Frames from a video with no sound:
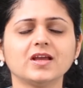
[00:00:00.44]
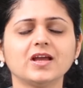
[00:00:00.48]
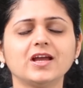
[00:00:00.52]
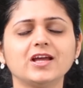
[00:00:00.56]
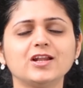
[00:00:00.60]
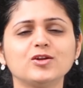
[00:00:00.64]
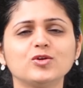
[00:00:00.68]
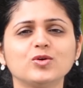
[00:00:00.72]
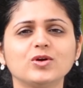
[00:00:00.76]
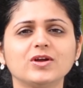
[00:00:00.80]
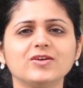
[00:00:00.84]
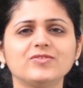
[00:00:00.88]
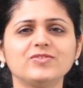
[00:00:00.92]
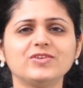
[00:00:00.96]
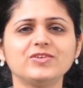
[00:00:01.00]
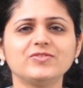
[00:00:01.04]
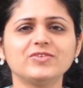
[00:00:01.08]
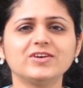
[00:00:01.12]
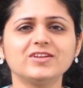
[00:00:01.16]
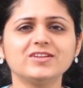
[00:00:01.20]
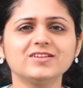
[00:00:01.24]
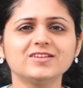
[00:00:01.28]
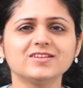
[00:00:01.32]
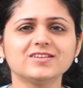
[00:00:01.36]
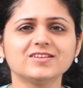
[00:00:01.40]
Hello
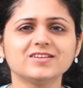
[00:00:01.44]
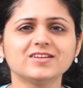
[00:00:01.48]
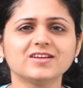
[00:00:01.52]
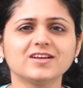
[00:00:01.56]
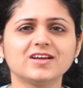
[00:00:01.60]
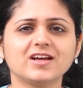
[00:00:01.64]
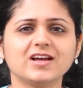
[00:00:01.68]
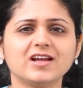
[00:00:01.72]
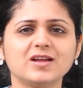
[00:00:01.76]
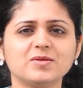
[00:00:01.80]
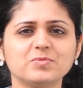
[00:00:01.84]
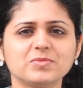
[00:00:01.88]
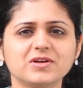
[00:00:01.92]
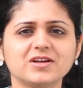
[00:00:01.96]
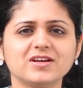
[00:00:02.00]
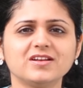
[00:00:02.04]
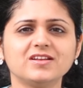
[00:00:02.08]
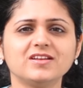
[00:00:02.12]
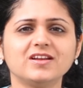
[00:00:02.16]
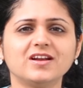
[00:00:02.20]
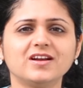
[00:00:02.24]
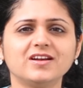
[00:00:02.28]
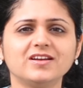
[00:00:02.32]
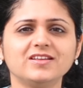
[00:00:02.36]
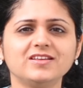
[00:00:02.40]
everyone, I am
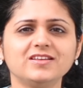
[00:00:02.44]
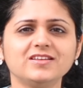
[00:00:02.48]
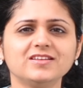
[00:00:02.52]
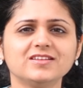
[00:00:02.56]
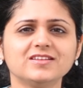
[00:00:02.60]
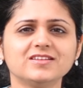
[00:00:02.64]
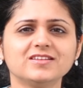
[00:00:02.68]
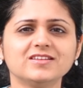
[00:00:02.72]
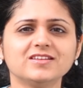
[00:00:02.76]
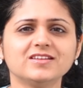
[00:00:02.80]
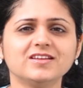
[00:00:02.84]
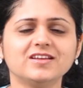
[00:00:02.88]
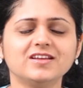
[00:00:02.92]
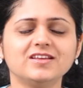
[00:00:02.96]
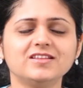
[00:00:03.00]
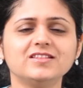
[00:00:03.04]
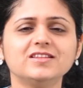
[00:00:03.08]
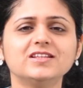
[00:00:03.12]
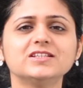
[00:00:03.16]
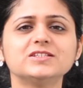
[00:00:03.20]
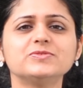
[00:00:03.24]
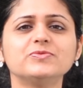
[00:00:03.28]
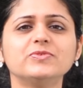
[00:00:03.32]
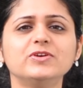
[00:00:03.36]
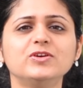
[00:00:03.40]
Kalyani.
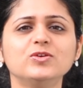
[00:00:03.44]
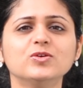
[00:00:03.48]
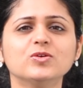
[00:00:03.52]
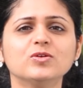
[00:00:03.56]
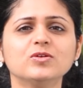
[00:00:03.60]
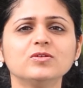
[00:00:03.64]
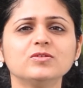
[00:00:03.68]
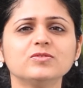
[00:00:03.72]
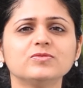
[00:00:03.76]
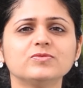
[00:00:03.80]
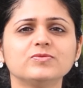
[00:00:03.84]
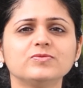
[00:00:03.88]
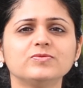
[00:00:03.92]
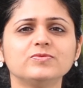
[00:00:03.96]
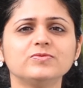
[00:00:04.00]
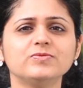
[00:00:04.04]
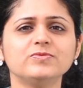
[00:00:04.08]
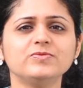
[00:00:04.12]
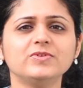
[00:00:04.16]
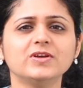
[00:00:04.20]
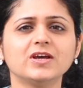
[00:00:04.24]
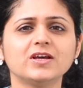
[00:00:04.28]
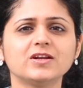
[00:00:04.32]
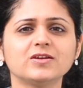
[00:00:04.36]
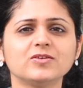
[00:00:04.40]
In this video,
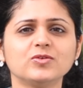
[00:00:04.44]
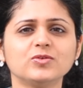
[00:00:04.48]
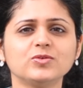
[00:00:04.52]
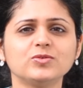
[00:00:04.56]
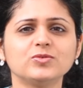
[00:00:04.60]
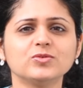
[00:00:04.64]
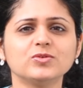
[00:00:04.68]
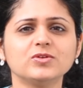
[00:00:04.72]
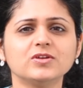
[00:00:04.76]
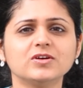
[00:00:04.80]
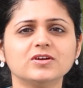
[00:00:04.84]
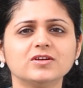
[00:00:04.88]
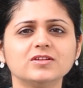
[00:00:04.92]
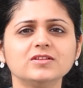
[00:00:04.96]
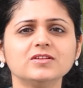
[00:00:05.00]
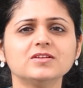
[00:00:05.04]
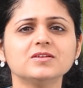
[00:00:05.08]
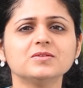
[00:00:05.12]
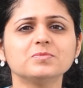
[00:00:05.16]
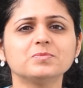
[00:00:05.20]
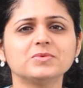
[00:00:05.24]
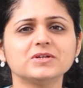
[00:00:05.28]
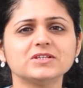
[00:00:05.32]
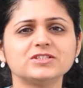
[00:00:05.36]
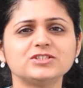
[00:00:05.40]
we are going to learn
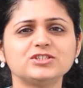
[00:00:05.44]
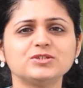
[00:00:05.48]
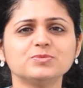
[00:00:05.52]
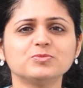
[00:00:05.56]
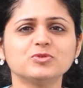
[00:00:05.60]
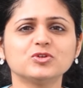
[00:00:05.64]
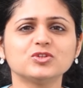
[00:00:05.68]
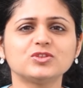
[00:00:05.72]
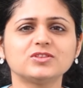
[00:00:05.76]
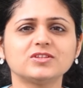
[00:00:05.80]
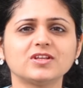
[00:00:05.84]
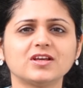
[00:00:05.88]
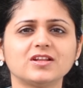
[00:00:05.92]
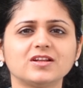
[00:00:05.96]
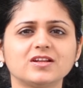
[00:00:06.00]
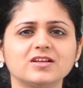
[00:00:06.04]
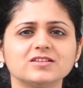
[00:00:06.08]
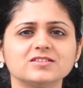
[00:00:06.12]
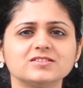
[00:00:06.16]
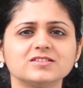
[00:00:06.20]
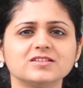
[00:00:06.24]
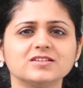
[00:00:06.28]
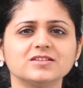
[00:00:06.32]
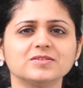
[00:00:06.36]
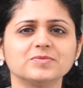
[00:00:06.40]

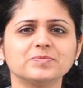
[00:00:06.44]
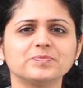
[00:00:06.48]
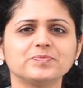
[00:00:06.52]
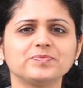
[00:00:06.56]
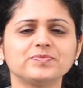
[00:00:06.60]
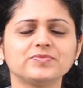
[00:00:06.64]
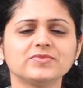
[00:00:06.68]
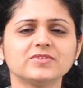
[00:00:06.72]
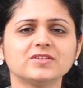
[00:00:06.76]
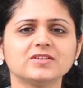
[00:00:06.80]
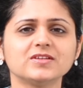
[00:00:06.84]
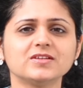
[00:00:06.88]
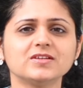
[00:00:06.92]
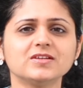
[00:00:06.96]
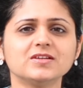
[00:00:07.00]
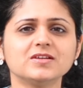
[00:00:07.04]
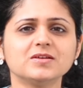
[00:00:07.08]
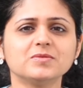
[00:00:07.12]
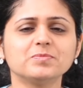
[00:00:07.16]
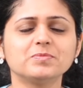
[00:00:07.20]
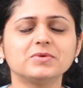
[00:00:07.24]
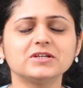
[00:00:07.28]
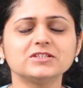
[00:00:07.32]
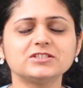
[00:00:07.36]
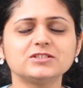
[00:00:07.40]
Paschimottanasana.
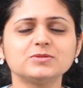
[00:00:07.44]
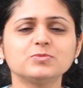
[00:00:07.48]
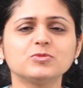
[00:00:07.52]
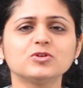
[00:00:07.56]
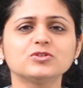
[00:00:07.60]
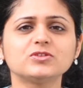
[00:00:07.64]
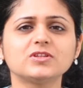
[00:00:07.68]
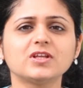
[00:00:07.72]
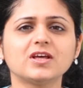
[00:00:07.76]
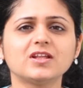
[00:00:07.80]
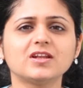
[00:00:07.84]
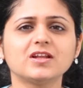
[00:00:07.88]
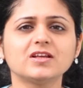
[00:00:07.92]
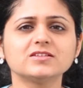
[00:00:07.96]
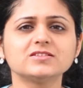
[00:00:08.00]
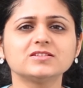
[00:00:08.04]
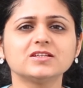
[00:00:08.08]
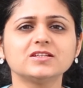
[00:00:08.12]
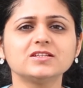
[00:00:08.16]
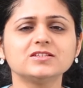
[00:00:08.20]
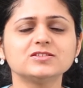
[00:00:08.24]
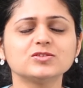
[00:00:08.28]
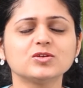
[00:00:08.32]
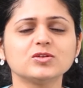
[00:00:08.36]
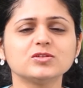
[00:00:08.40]

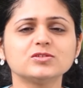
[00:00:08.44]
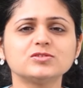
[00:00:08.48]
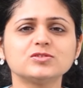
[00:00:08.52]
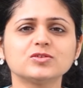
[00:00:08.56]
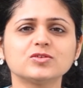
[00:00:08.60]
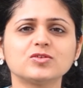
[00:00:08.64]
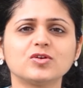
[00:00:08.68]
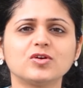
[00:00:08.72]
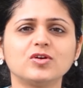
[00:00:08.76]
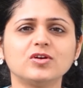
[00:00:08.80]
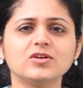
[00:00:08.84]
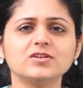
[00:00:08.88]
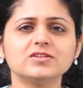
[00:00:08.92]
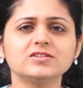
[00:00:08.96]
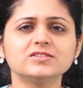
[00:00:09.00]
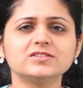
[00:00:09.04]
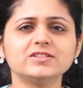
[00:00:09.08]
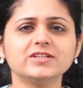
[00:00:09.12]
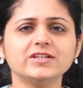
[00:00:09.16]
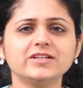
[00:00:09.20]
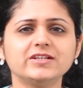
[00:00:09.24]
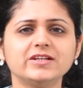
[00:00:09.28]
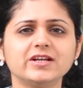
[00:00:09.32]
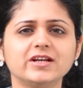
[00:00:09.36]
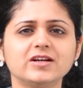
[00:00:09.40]
Paschimottanasana is also called
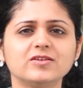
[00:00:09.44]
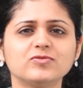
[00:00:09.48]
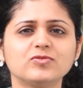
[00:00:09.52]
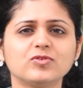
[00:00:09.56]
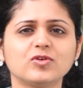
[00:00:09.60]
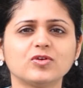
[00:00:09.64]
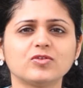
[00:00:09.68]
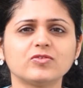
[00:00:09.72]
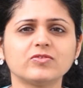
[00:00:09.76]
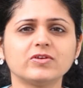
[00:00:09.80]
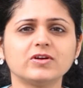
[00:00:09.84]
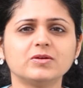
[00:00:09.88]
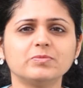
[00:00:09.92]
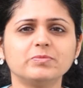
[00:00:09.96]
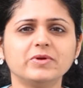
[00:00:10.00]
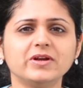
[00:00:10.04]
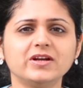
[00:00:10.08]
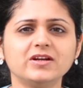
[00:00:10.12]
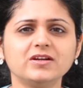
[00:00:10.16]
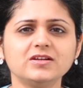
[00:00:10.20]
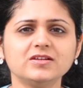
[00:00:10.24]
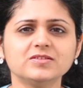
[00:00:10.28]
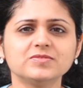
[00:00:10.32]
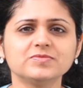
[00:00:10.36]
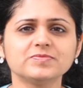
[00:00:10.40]
seated forward
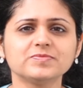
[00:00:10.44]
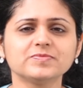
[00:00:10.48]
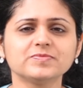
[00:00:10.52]
bend.